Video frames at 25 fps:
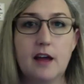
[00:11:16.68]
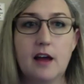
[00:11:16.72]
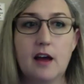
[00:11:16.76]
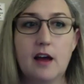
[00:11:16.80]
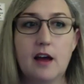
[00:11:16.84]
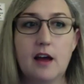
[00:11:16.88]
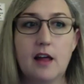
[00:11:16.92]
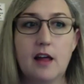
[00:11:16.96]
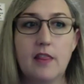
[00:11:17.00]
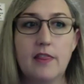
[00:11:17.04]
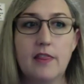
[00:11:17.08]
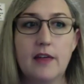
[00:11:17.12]

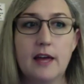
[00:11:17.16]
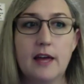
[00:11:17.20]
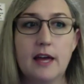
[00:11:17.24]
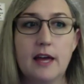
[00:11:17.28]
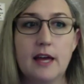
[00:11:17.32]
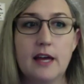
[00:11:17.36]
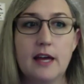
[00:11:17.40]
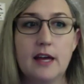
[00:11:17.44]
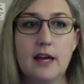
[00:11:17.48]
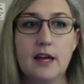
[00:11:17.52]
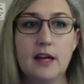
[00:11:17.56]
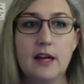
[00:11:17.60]

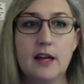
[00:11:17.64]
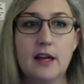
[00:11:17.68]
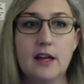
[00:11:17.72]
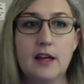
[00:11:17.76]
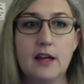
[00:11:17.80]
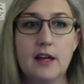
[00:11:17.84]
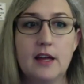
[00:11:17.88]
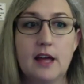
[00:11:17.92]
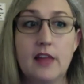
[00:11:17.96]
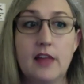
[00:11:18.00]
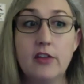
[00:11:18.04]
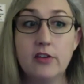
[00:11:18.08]

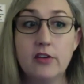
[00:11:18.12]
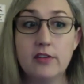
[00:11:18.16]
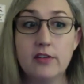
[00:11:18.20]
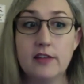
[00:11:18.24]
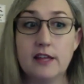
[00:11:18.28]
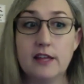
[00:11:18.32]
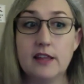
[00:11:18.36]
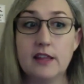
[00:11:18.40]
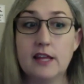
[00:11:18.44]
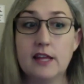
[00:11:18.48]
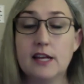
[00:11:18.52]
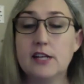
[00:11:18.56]
The other
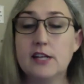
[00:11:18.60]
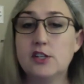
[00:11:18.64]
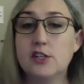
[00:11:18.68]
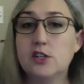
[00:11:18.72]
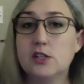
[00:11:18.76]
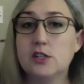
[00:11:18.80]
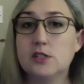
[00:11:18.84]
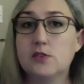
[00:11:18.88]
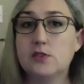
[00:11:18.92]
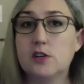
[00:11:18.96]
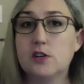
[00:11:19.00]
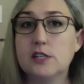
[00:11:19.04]
thing that I do
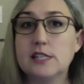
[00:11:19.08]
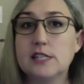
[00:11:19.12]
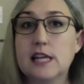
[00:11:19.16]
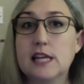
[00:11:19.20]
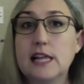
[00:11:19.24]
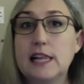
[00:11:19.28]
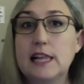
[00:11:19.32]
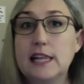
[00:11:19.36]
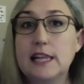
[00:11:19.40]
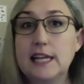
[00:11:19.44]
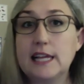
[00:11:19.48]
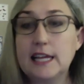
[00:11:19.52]
as far as
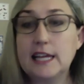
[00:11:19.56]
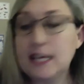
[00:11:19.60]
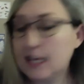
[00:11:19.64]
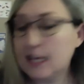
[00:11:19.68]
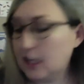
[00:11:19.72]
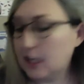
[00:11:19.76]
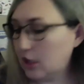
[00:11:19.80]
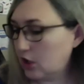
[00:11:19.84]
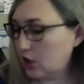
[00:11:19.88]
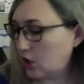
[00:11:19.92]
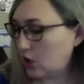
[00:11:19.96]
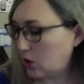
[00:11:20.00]

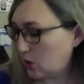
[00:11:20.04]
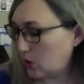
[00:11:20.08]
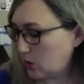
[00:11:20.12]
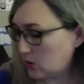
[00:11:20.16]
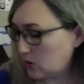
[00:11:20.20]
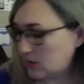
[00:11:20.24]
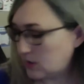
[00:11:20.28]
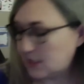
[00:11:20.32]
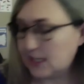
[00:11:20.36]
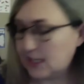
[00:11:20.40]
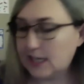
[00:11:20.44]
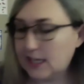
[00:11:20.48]
cleaning
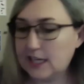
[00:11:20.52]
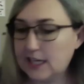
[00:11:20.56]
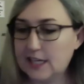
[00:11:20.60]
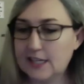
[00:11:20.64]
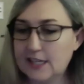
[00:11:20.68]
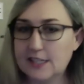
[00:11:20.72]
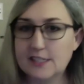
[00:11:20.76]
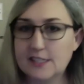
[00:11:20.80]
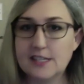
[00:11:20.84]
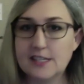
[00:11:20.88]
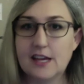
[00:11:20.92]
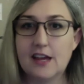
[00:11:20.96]
goes
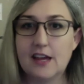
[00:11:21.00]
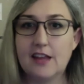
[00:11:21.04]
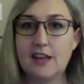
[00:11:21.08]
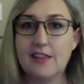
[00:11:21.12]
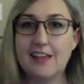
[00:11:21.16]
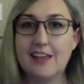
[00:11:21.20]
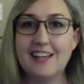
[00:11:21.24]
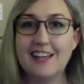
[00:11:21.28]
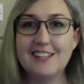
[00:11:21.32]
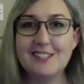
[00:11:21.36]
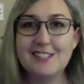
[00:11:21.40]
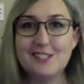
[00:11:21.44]
is,
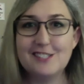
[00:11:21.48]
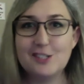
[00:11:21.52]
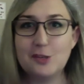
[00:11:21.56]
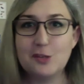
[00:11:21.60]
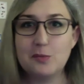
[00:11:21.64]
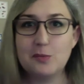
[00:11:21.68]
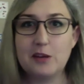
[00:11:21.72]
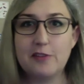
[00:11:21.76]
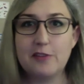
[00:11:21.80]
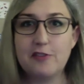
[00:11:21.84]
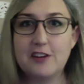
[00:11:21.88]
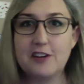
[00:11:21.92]
thanks to
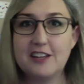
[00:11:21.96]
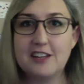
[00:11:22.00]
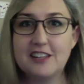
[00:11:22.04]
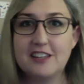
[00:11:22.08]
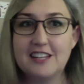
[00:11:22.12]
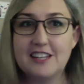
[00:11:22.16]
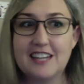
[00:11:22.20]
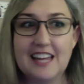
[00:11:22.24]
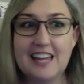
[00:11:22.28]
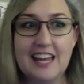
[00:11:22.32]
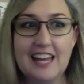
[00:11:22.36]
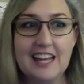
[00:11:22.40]
my friend
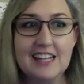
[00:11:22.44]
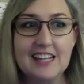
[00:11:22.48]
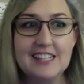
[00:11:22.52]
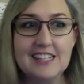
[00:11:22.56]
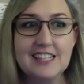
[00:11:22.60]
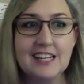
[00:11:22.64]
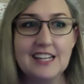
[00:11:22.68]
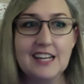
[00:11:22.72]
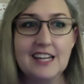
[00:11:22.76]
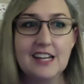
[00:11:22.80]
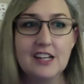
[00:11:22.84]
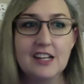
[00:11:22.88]
Lynette,
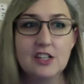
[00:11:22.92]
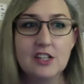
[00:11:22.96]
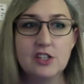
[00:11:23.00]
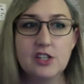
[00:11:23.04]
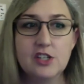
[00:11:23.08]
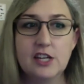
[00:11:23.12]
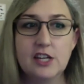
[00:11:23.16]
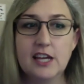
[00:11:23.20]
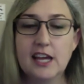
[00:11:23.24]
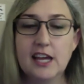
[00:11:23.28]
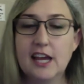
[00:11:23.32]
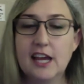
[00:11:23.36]

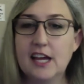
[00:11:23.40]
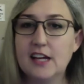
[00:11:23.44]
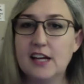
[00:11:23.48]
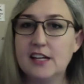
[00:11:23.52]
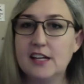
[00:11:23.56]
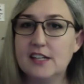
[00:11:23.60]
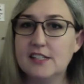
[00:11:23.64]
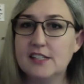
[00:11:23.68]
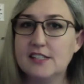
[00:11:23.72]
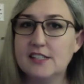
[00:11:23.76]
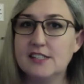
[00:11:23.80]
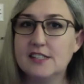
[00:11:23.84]
she
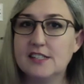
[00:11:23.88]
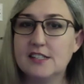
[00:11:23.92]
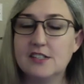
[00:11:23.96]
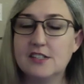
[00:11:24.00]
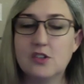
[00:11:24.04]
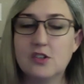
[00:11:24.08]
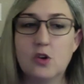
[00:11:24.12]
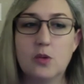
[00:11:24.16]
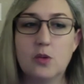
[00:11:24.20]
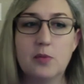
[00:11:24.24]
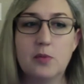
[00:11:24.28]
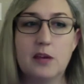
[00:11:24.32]
has
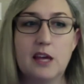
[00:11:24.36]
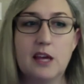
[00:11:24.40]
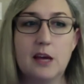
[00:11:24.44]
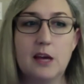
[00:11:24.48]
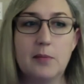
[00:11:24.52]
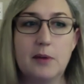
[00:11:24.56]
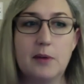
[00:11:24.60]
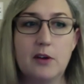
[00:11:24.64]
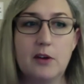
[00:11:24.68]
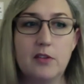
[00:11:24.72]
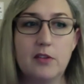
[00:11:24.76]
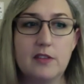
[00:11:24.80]
told me
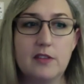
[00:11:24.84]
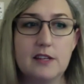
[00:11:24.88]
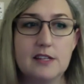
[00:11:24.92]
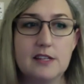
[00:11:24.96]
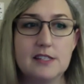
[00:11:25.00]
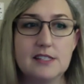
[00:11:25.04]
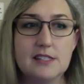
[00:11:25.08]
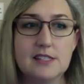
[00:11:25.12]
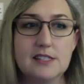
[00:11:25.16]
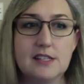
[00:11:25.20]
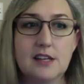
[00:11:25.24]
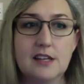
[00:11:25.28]
about
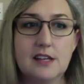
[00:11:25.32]
this.